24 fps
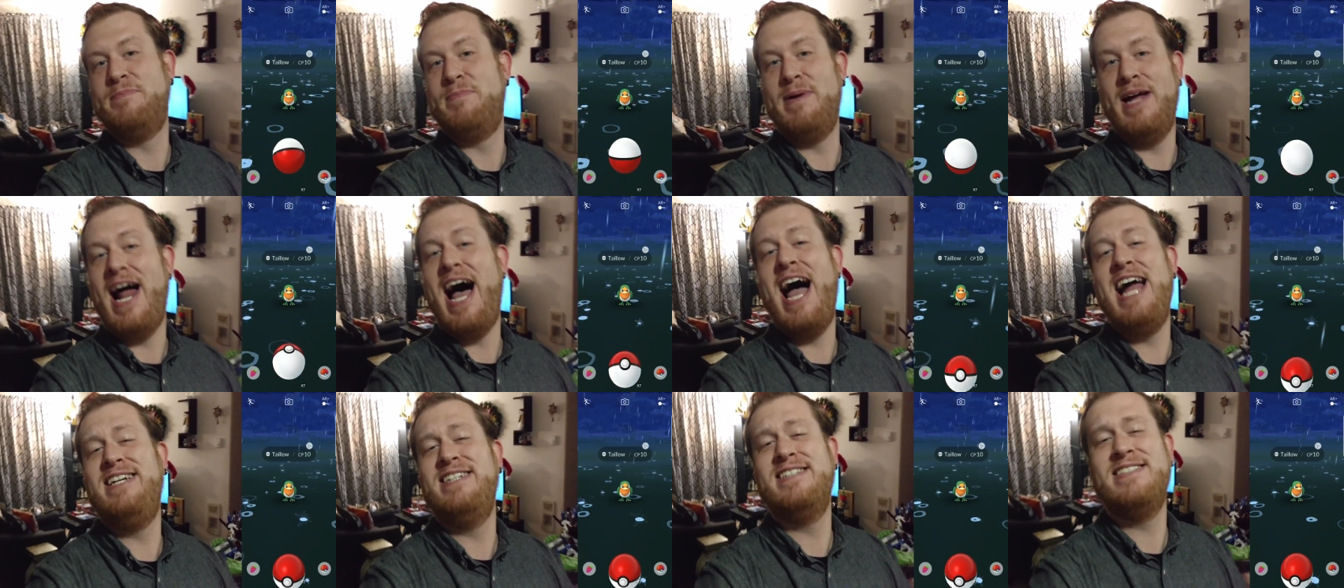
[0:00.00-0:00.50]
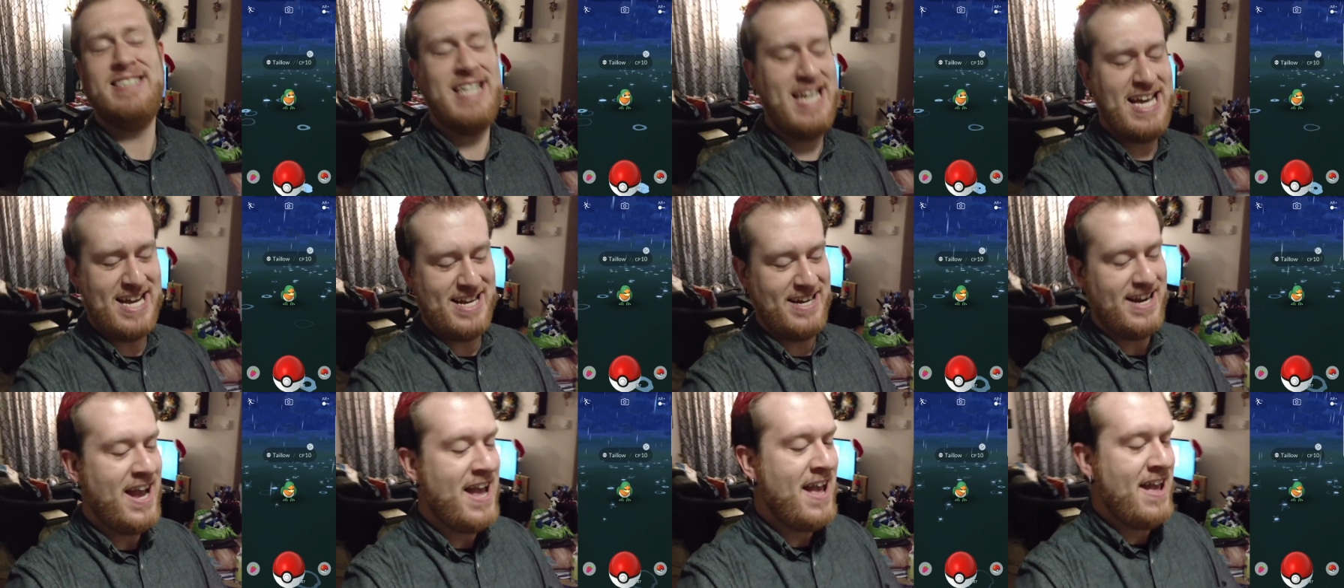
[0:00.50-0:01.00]
but I just
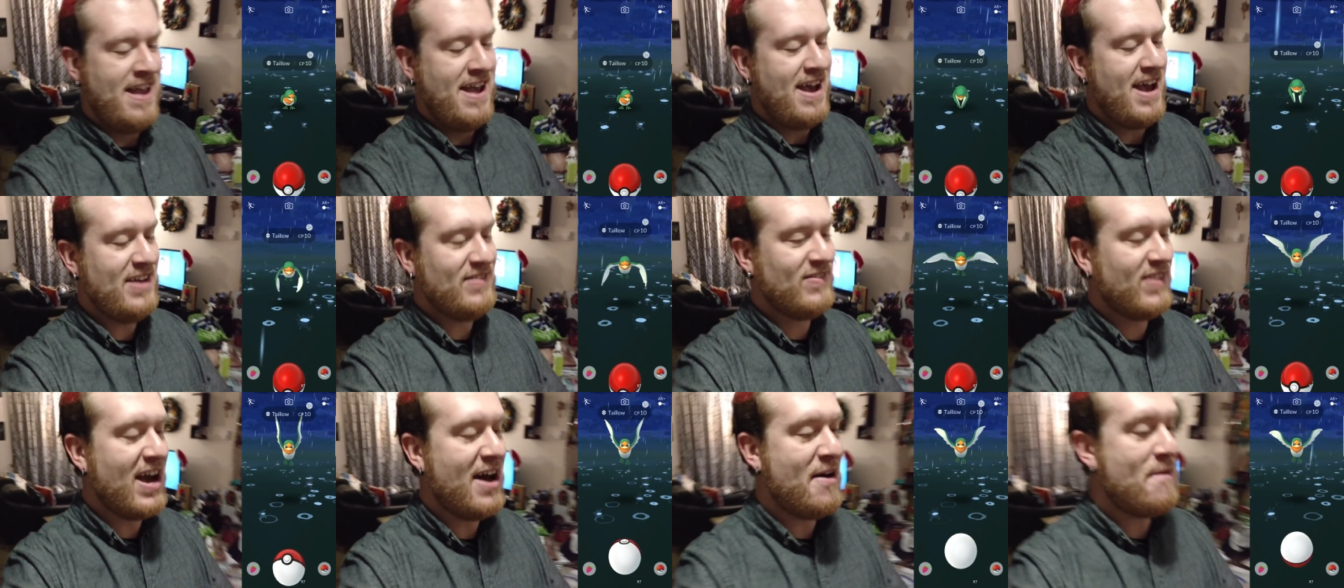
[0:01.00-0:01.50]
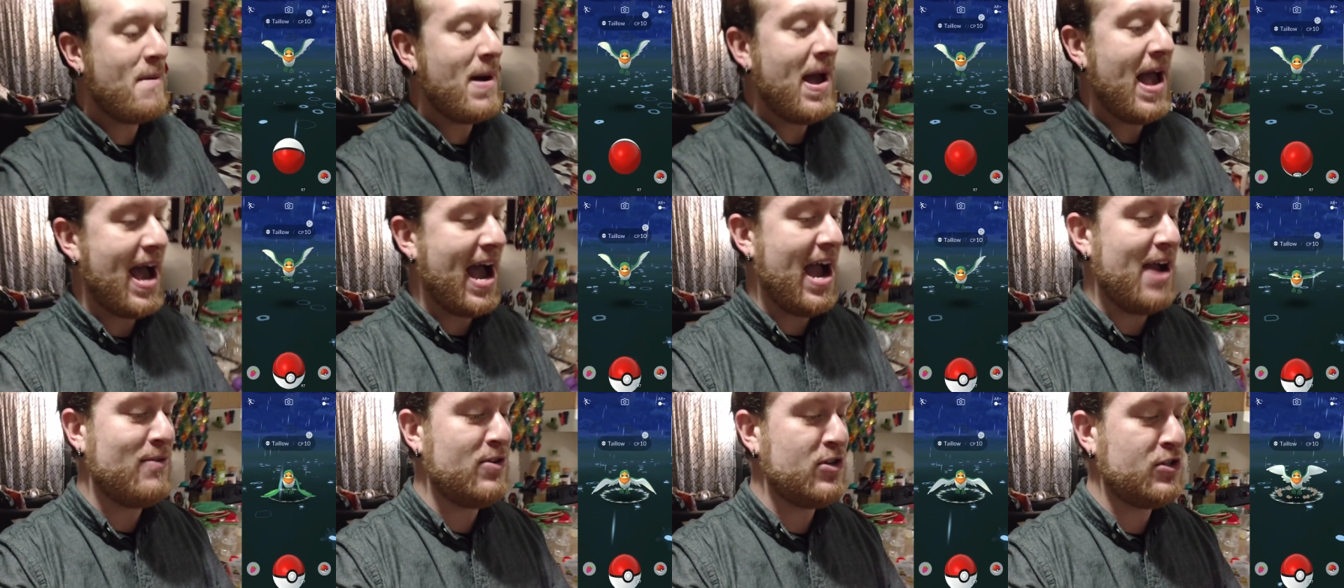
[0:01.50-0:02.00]
can't. I've got my
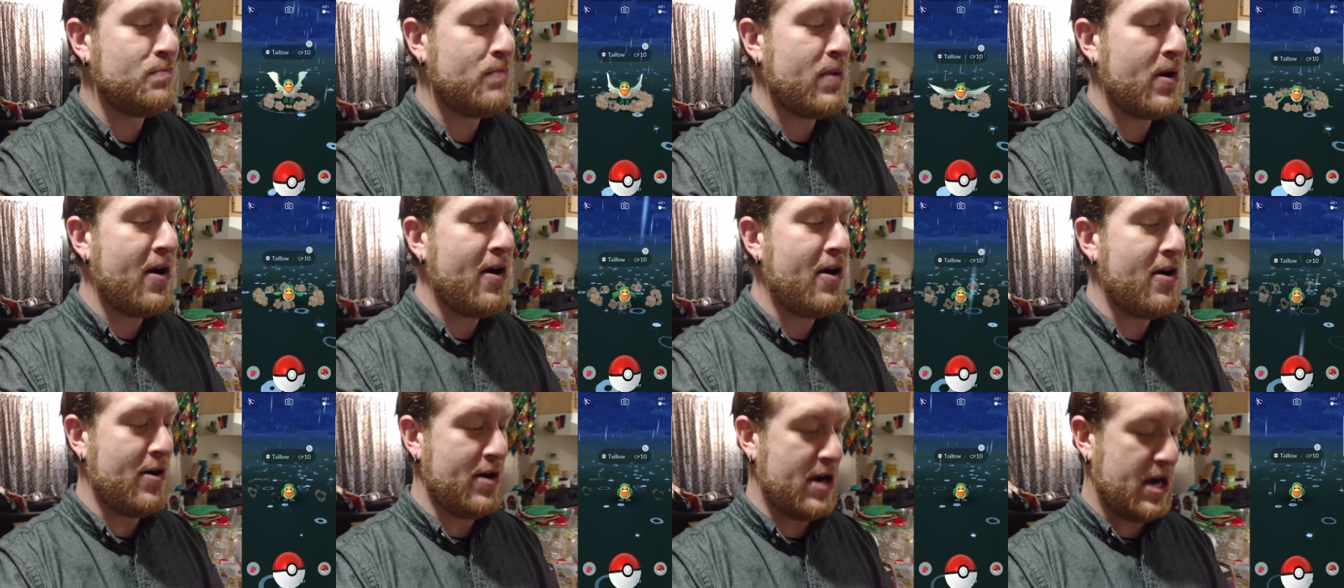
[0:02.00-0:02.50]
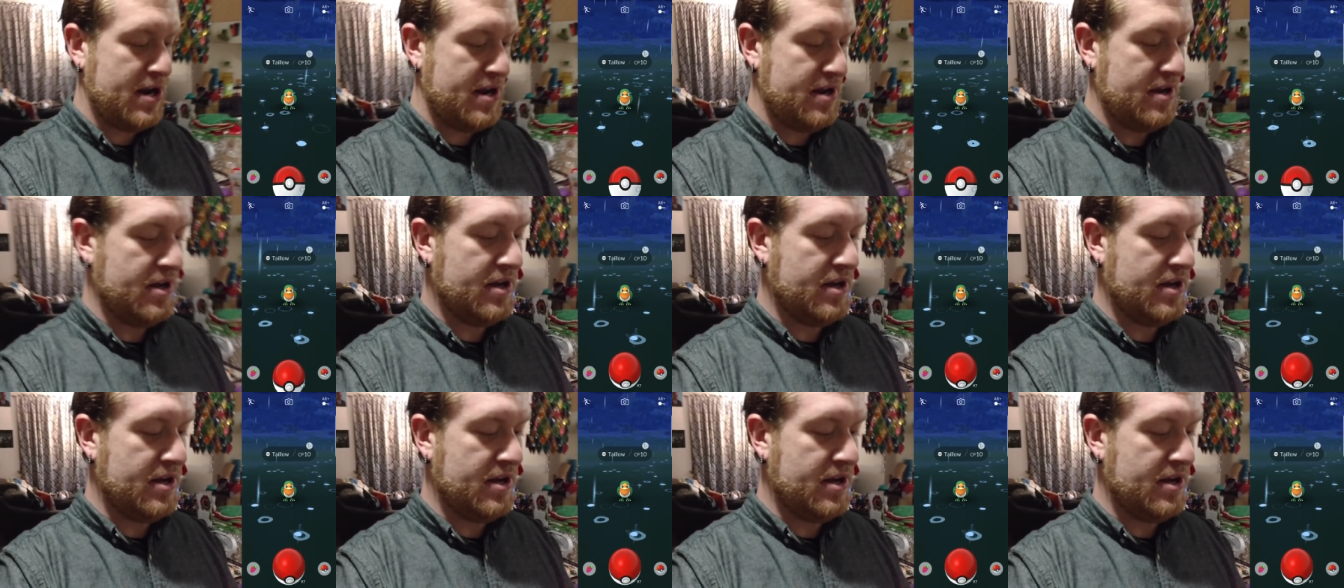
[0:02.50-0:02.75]
Irish bird.